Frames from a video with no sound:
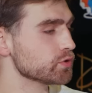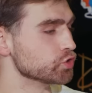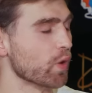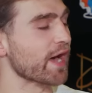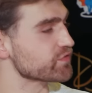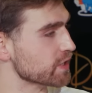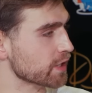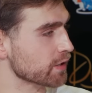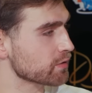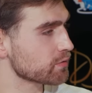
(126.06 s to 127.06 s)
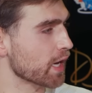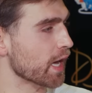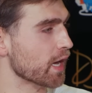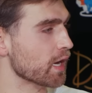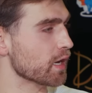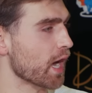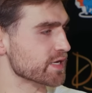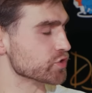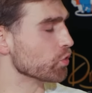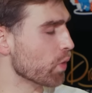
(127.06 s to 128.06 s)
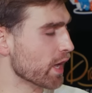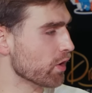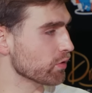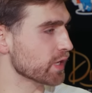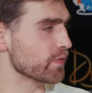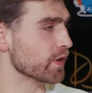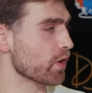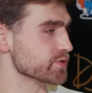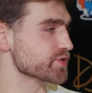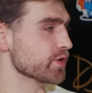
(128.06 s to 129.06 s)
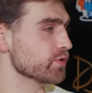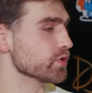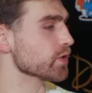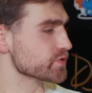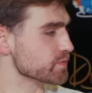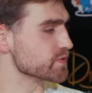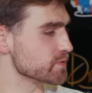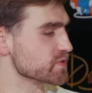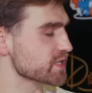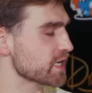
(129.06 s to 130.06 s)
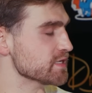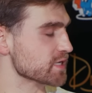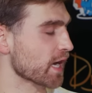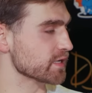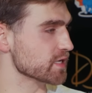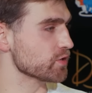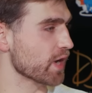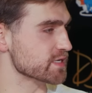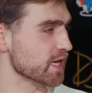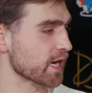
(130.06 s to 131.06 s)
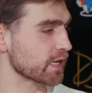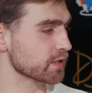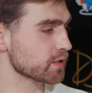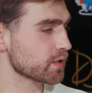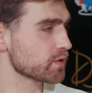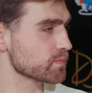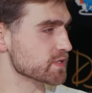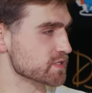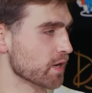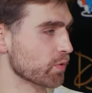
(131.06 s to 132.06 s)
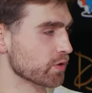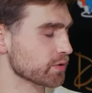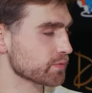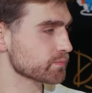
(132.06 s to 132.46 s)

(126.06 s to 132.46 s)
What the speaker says: drafting Asa Newell, and then also, some key signings that you guys had this summer.